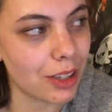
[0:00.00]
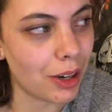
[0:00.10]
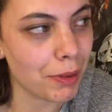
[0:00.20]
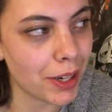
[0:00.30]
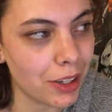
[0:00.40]

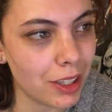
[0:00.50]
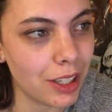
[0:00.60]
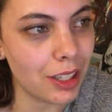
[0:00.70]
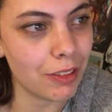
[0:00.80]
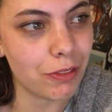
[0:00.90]
I'm
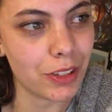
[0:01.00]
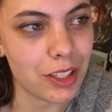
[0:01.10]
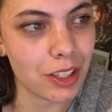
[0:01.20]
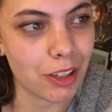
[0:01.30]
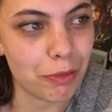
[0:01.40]
currently
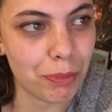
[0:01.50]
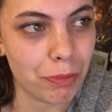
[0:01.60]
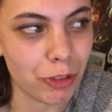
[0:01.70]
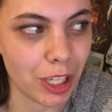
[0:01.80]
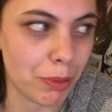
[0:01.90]
finishing off
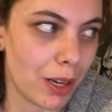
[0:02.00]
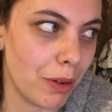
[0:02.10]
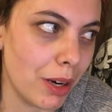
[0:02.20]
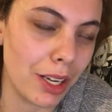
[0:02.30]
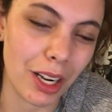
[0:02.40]
Ready Player
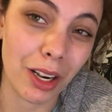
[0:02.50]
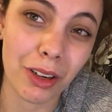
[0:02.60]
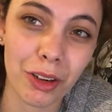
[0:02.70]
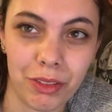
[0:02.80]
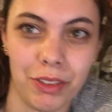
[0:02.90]
One. I'll
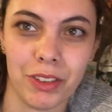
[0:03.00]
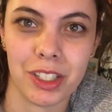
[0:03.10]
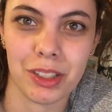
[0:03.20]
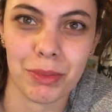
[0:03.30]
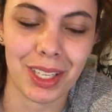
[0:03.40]
hopefully
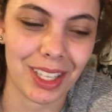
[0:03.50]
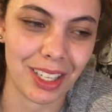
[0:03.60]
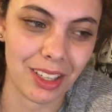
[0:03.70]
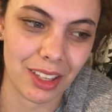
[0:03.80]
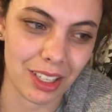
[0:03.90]
finish it by the end
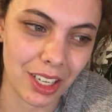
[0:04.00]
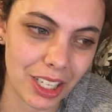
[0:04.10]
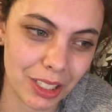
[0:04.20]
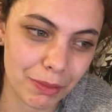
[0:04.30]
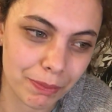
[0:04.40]
of the
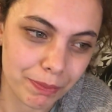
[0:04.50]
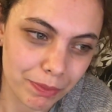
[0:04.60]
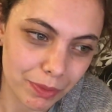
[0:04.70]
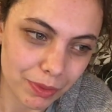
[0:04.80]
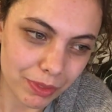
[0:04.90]
night.
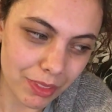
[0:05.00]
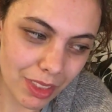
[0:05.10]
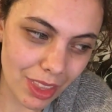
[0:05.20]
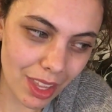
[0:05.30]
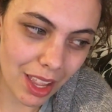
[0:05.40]

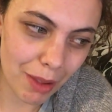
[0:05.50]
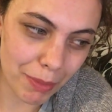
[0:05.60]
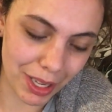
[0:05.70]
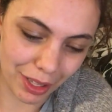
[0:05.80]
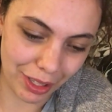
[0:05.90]

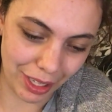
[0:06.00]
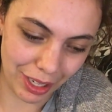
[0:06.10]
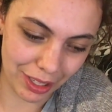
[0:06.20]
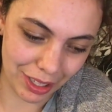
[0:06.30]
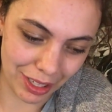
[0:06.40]
But other than
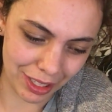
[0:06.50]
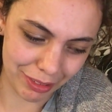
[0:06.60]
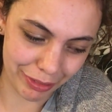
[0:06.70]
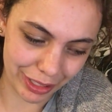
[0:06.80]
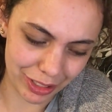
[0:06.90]
that, I
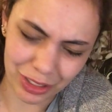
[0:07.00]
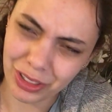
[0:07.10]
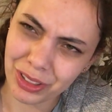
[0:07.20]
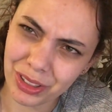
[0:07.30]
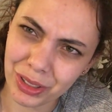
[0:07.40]
finished
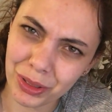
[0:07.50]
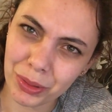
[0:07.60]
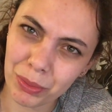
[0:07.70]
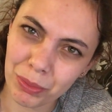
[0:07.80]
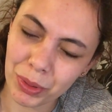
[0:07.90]
2
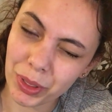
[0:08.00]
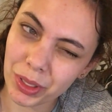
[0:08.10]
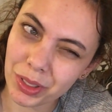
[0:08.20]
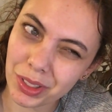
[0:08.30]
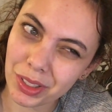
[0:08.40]

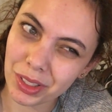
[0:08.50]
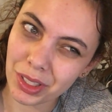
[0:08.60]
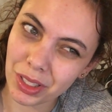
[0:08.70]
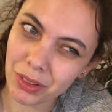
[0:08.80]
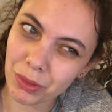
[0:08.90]
books
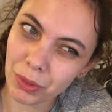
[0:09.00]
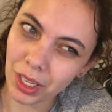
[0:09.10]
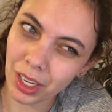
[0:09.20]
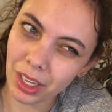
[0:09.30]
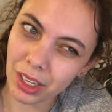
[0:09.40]
this
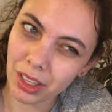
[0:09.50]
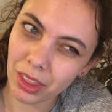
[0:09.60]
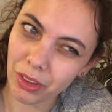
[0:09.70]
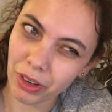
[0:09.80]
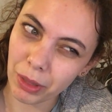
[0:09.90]
week,
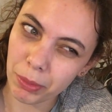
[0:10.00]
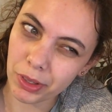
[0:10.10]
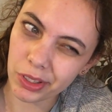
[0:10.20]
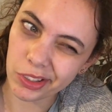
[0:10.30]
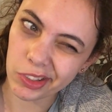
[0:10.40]
3
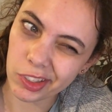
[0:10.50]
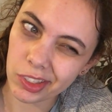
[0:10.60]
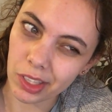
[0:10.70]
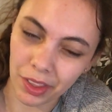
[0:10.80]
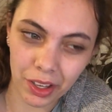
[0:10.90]

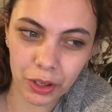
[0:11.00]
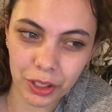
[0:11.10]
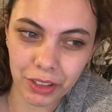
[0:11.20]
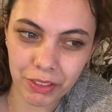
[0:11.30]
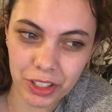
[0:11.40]
books. I think I
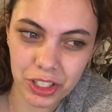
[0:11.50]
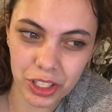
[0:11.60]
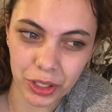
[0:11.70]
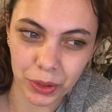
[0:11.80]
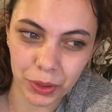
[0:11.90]
only finished 2.